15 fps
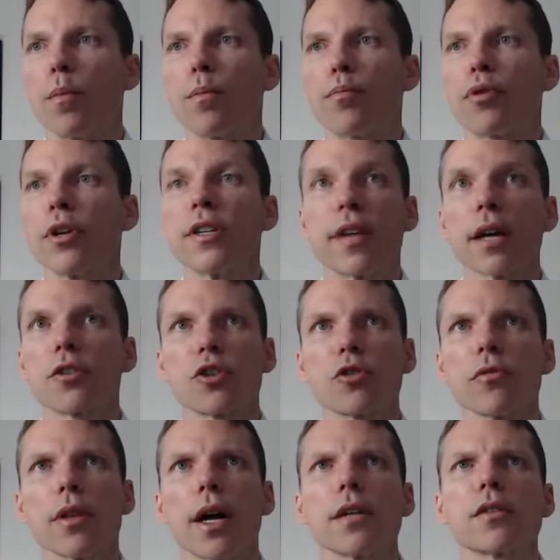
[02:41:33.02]

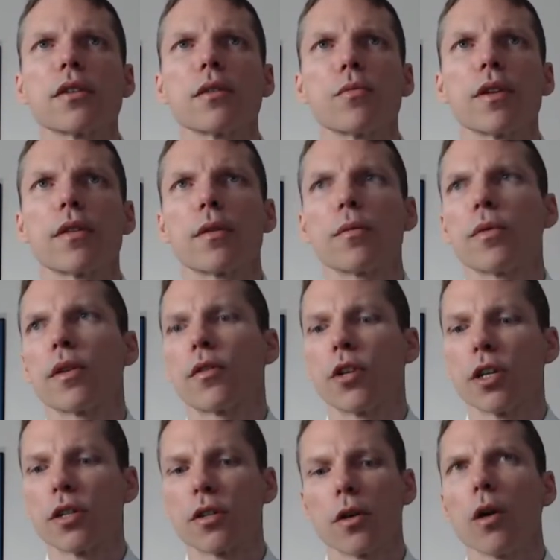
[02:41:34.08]
pretextualize it with
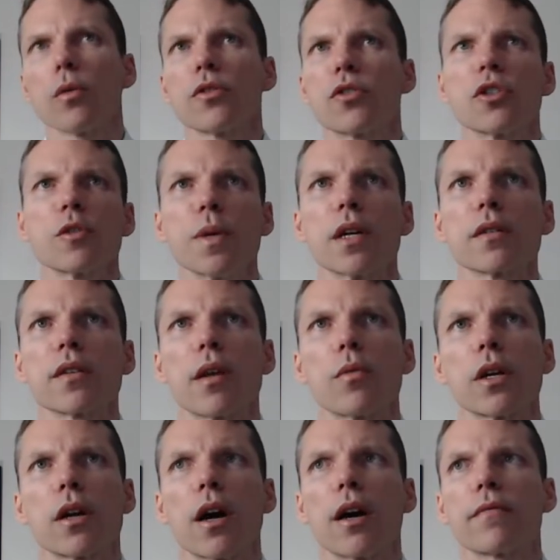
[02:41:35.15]
just, oh, it's just because I
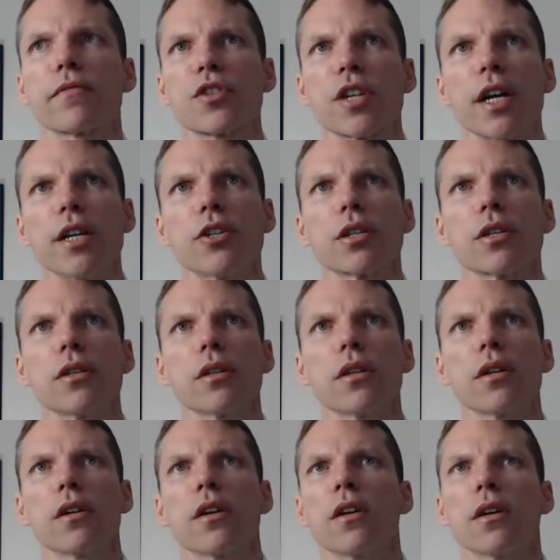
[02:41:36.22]
want a conversation.
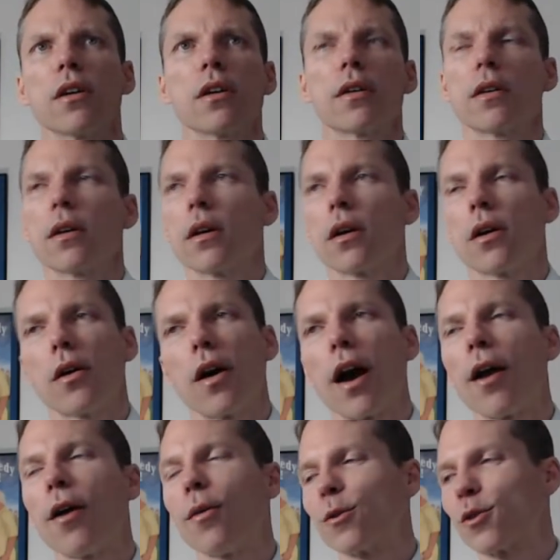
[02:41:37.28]
Oh,
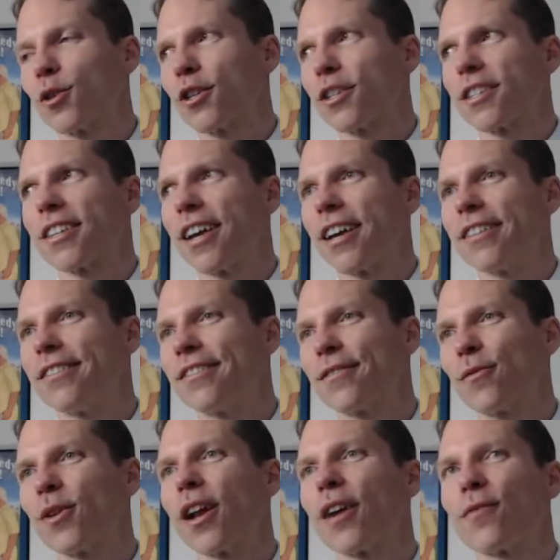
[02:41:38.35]
I almost just said
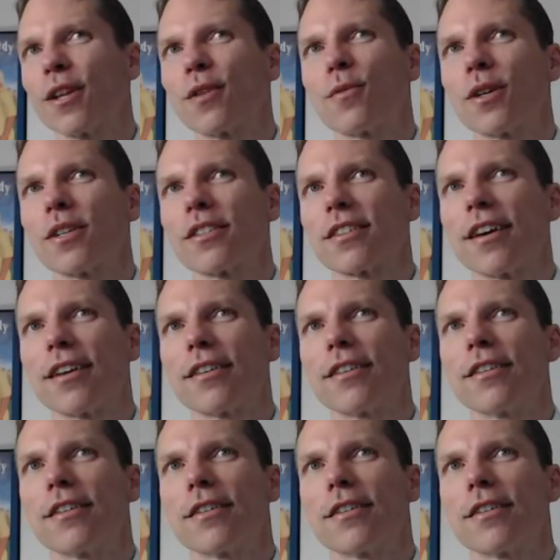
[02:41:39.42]
what I really want to say.